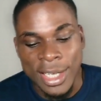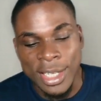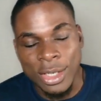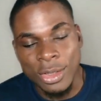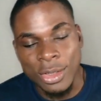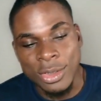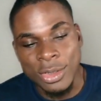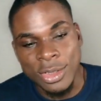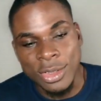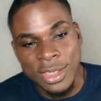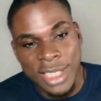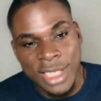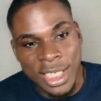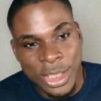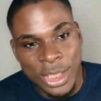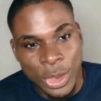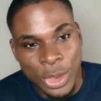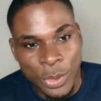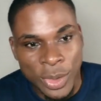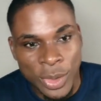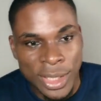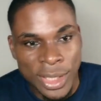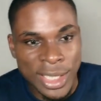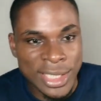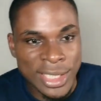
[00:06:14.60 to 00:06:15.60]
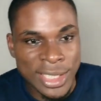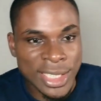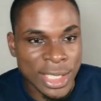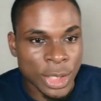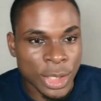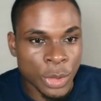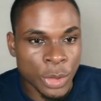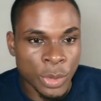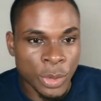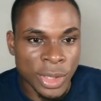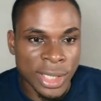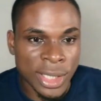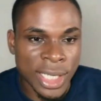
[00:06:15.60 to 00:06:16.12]
start doing this and
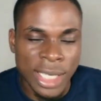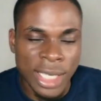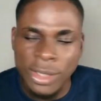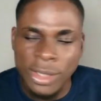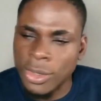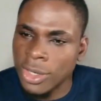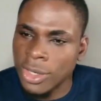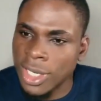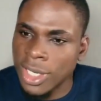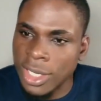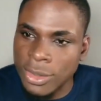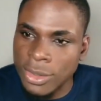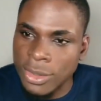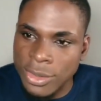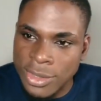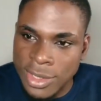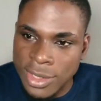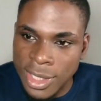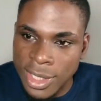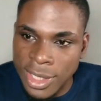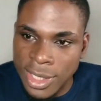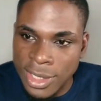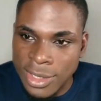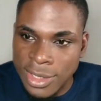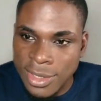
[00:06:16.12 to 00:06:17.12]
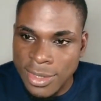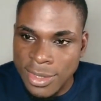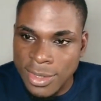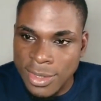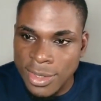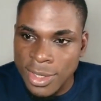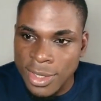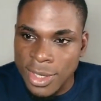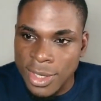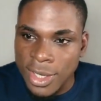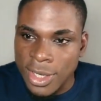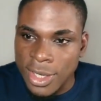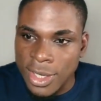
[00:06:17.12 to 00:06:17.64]
doing that. Gone are those days.
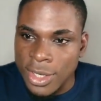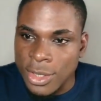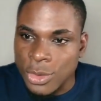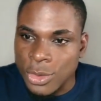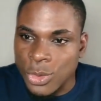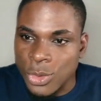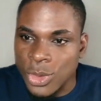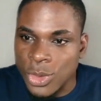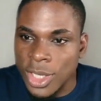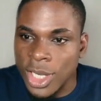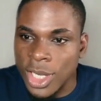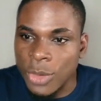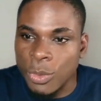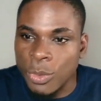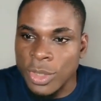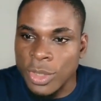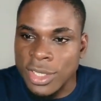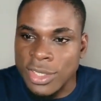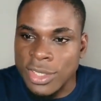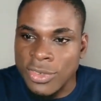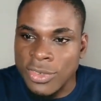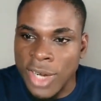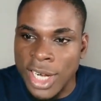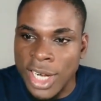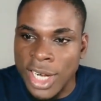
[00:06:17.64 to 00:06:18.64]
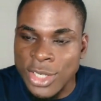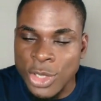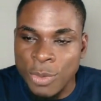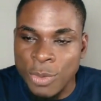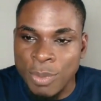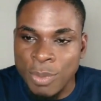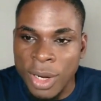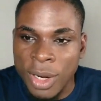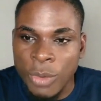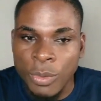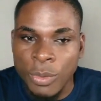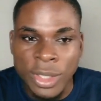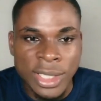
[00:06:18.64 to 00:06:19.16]
Today we rise up
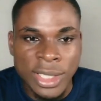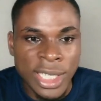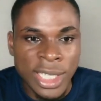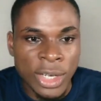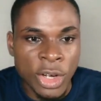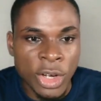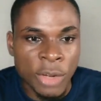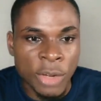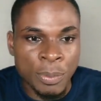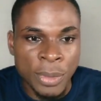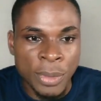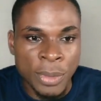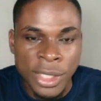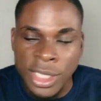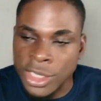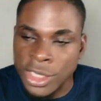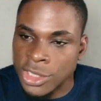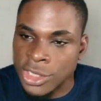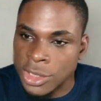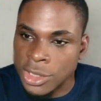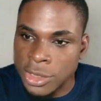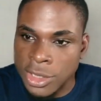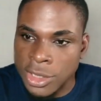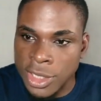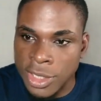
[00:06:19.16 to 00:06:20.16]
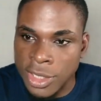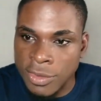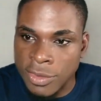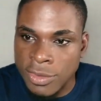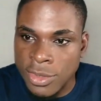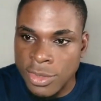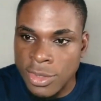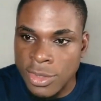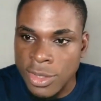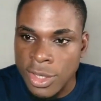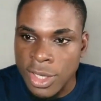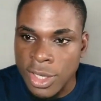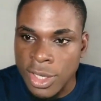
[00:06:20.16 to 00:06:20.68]
and we take up
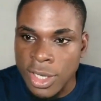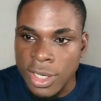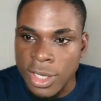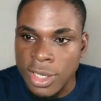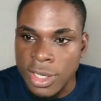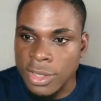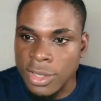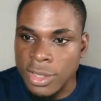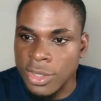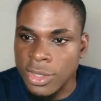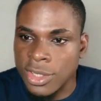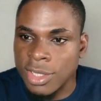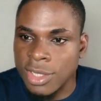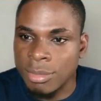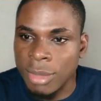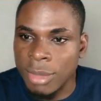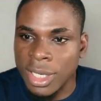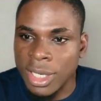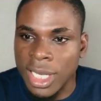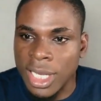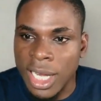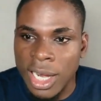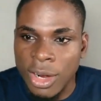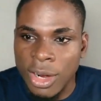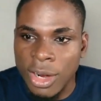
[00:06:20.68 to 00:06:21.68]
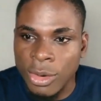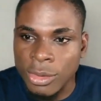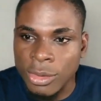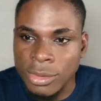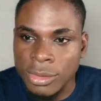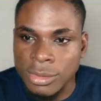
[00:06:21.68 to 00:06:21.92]
initiatives. It doesn't matter how